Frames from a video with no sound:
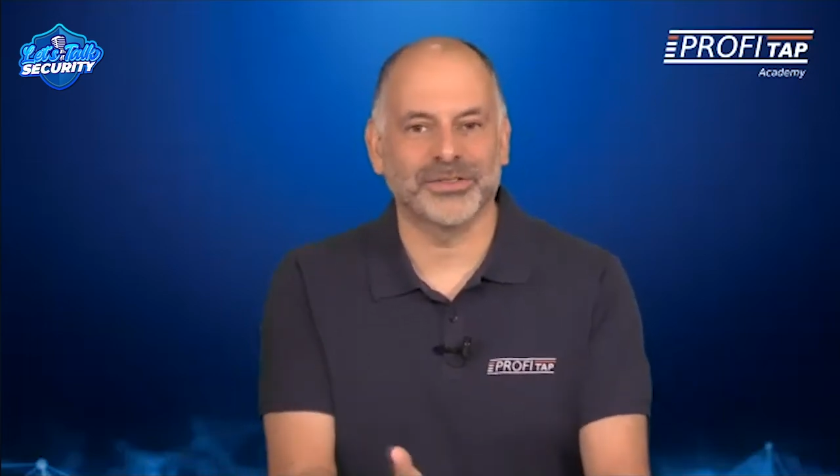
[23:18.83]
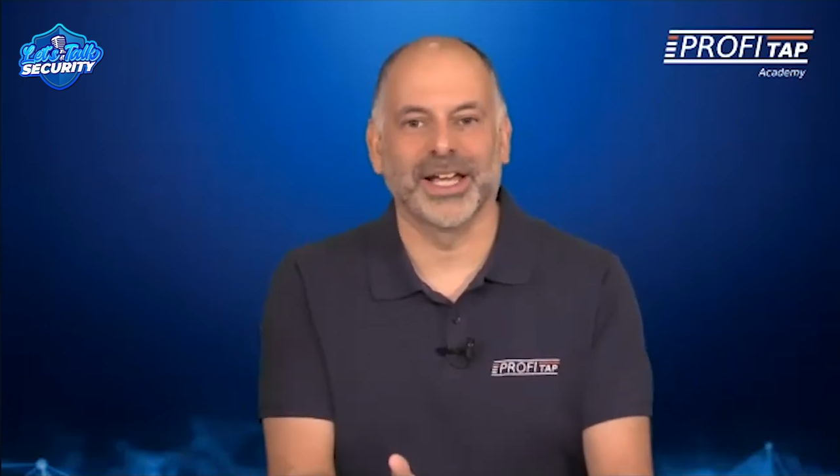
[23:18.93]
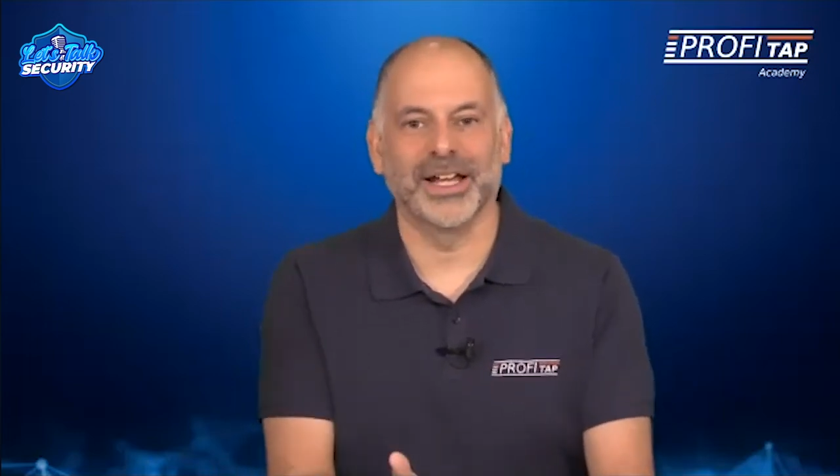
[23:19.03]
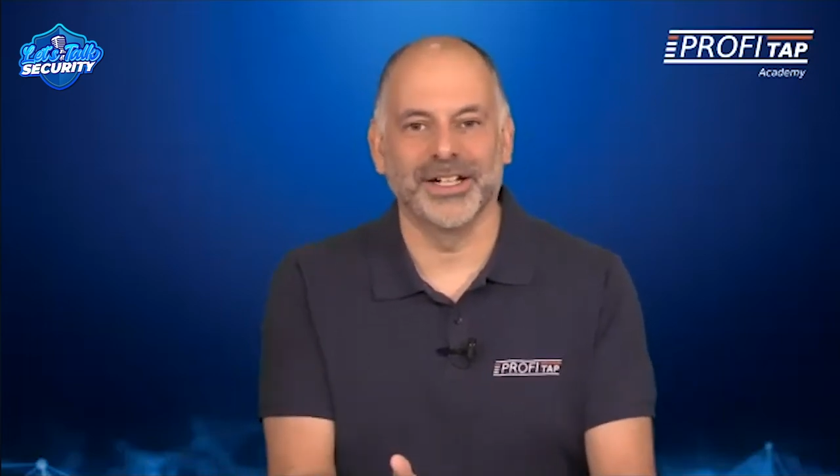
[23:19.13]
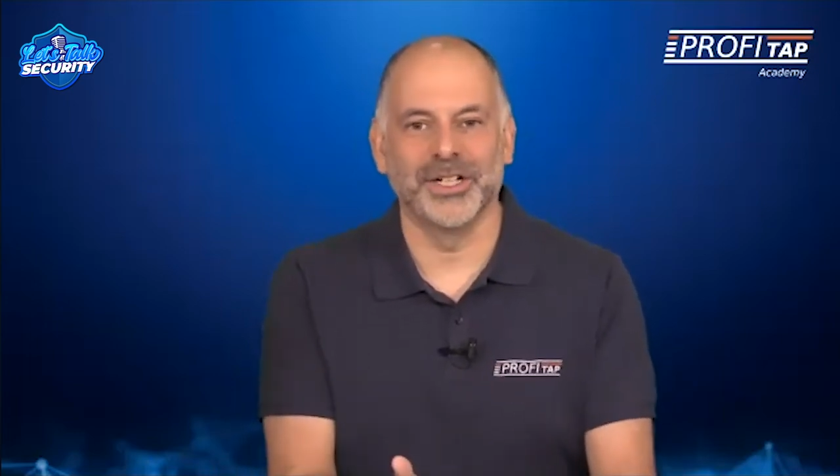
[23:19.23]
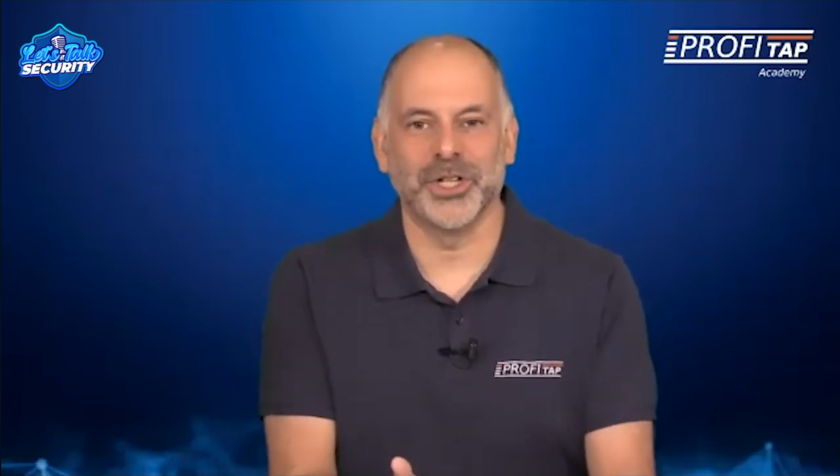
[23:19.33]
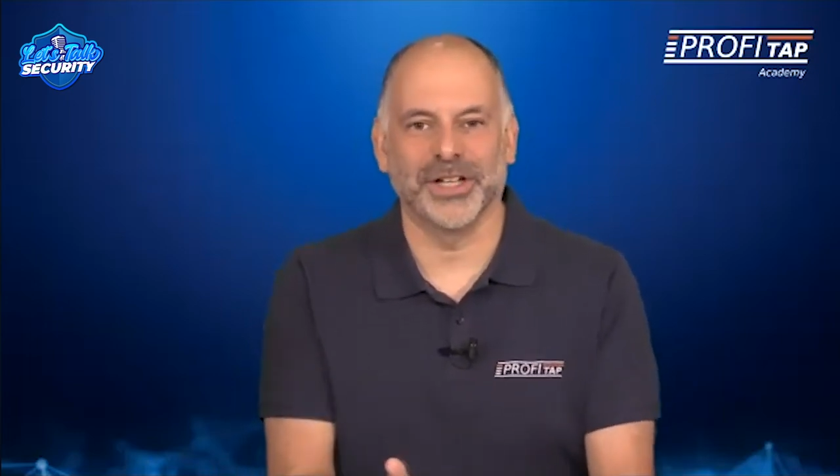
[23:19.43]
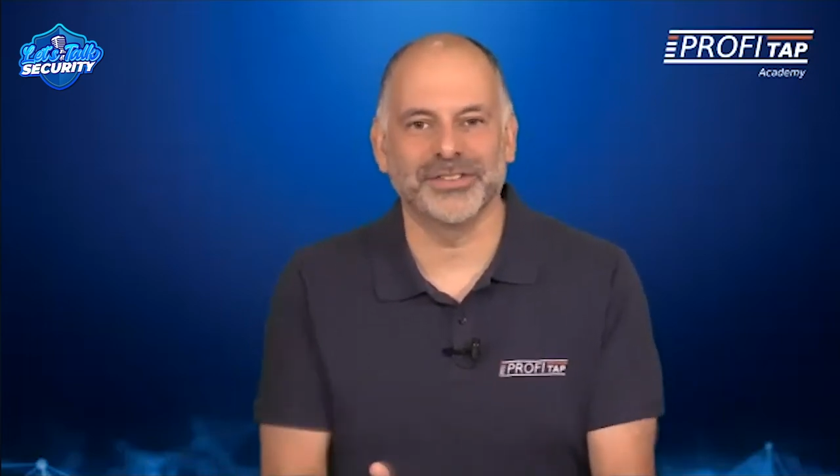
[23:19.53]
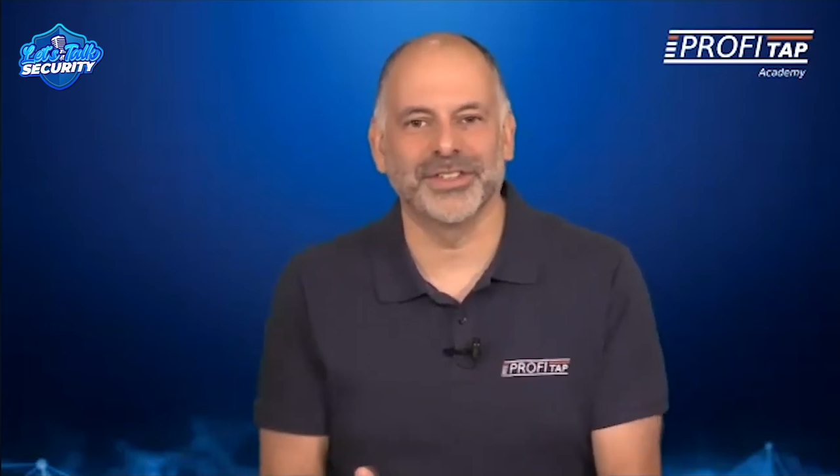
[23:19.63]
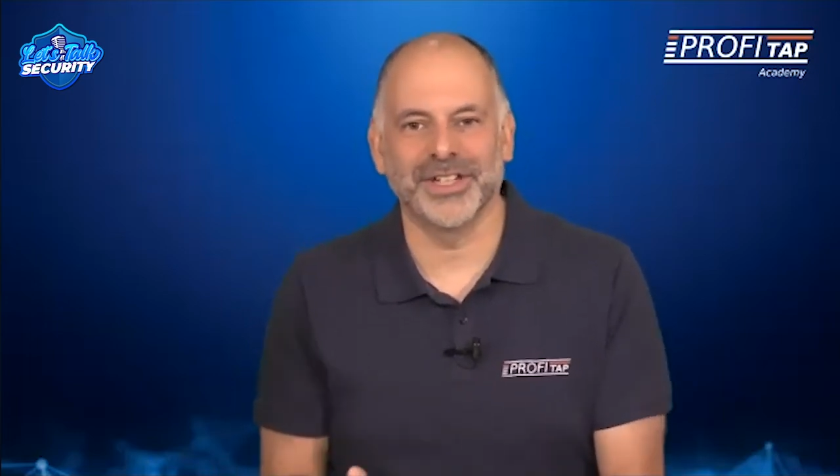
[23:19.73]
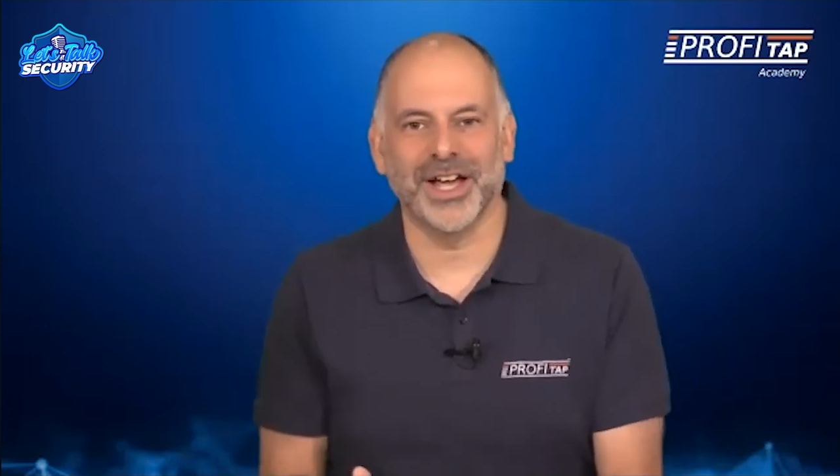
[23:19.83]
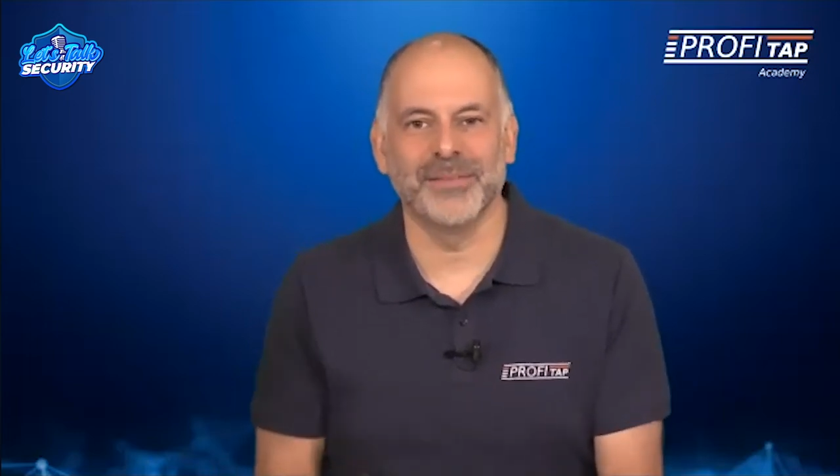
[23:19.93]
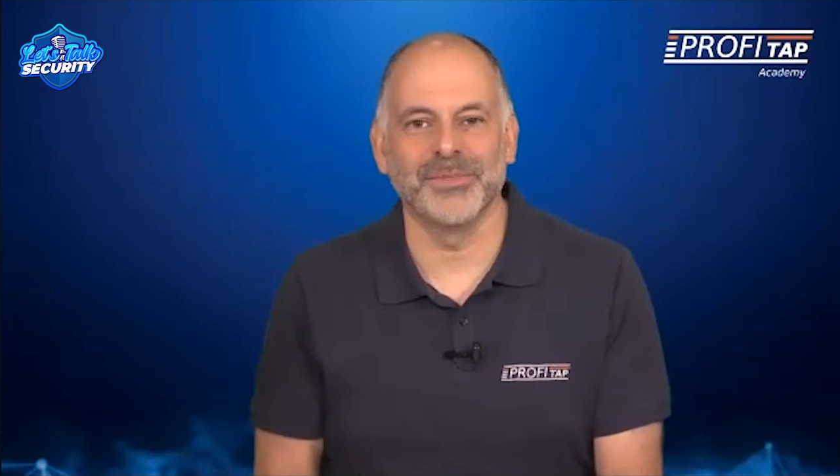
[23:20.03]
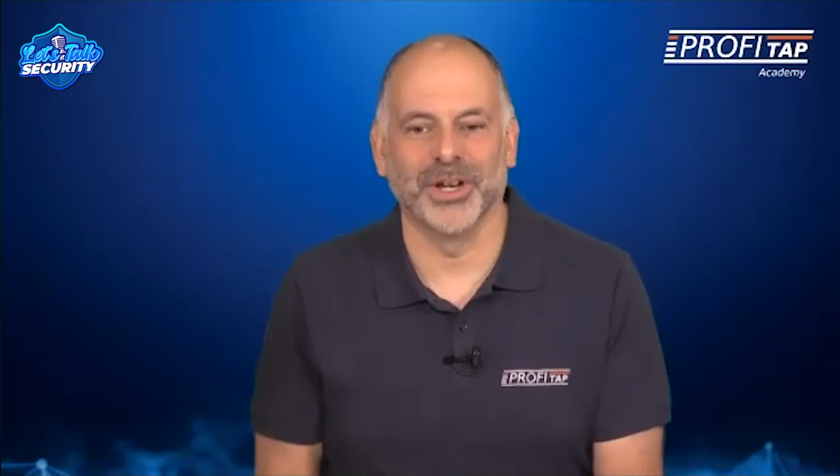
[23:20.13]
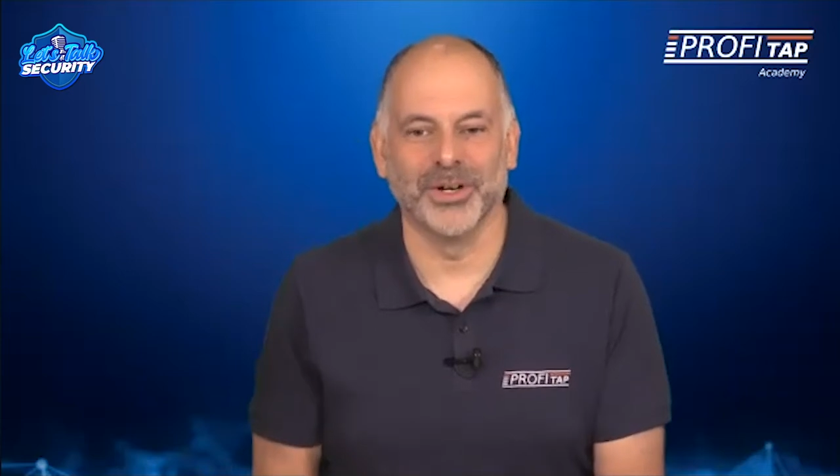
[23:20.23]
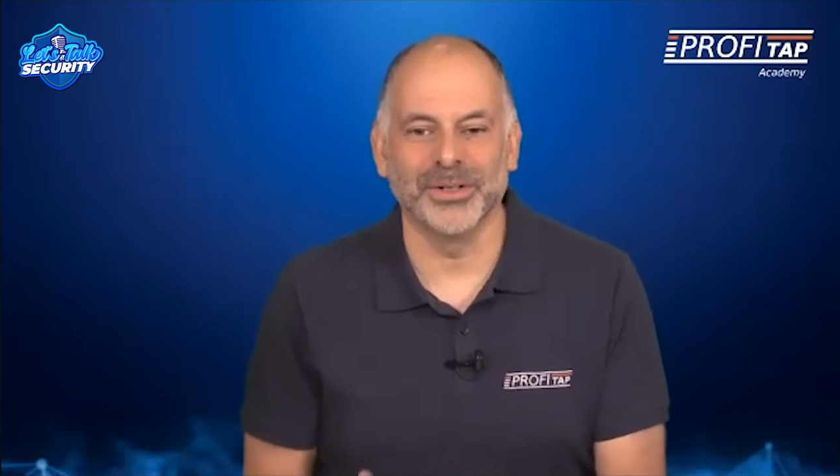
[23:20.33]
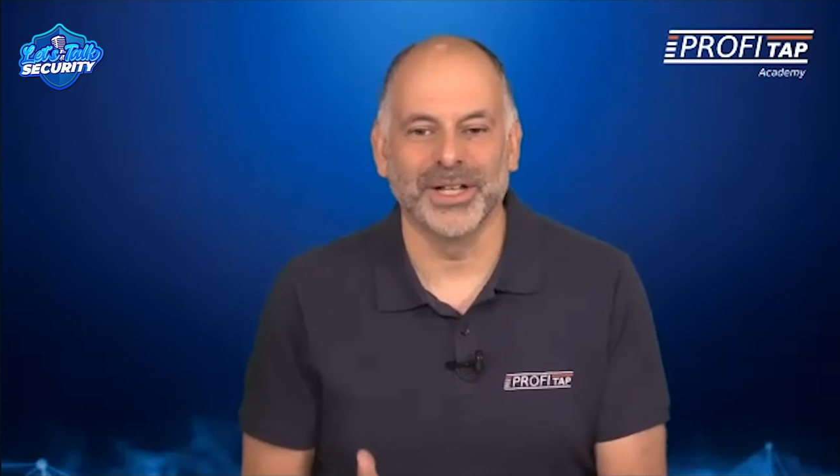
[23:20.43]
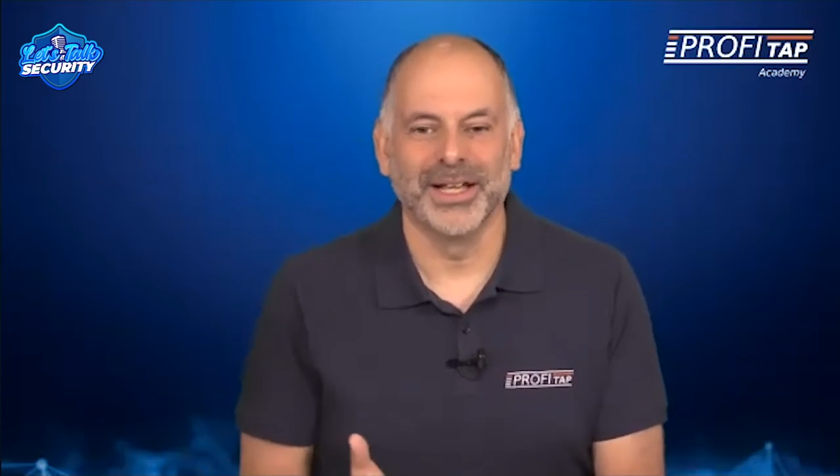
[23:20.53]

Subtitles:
I got to adjust to the time zone.